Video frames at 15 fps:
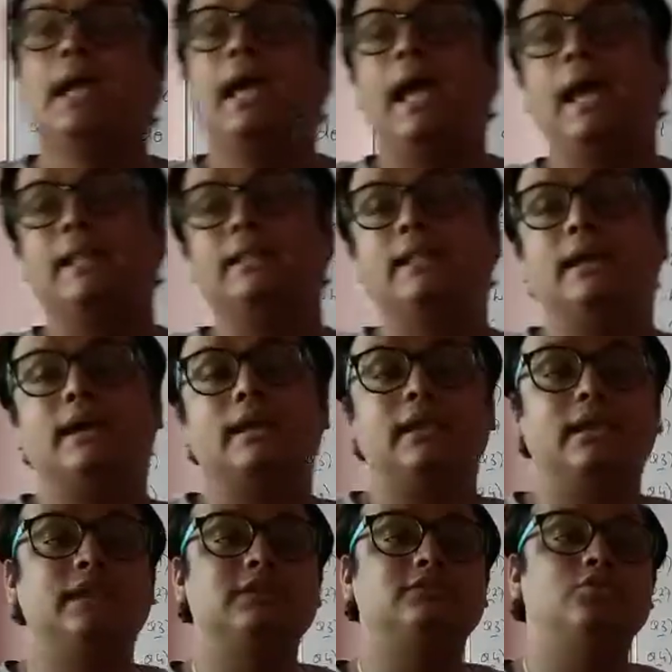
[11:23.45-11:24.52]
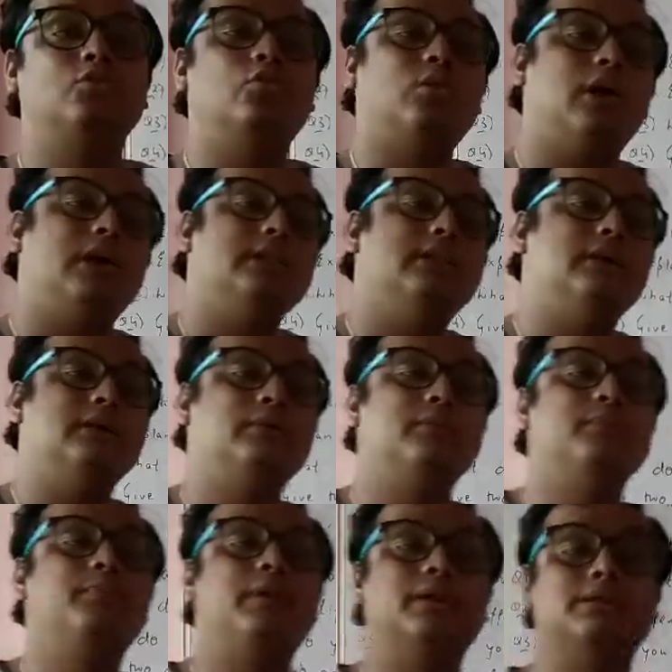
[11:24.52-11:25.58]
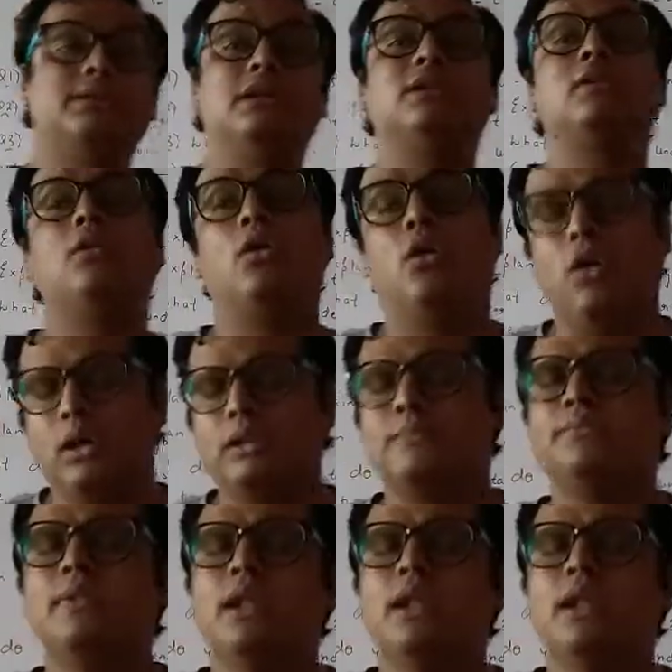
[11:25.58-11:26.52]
and there is no other person or